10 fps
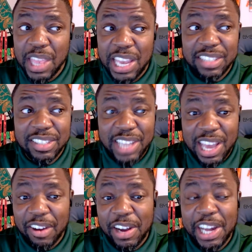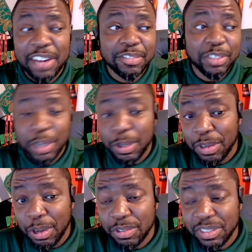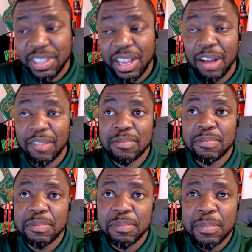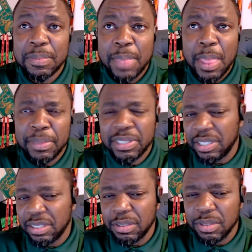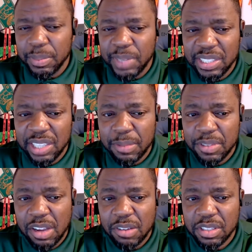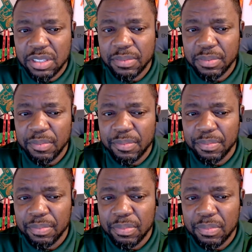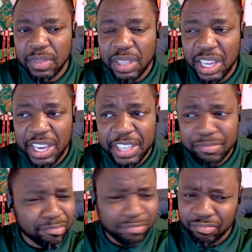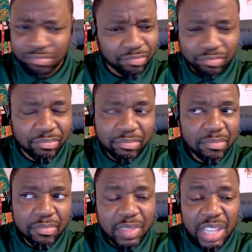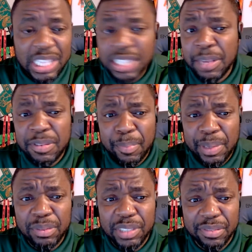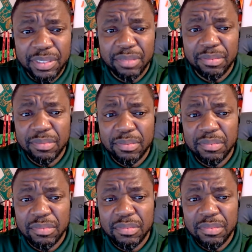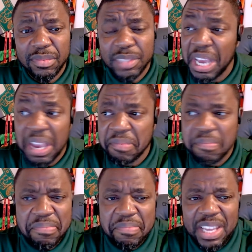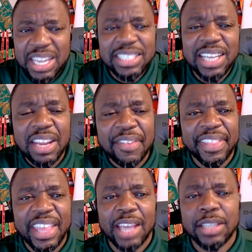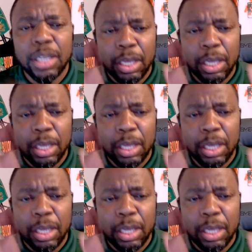and to now have your own coaching staff, but still use some of that same sauce. Like, these teams are built different. Like, and that's not even that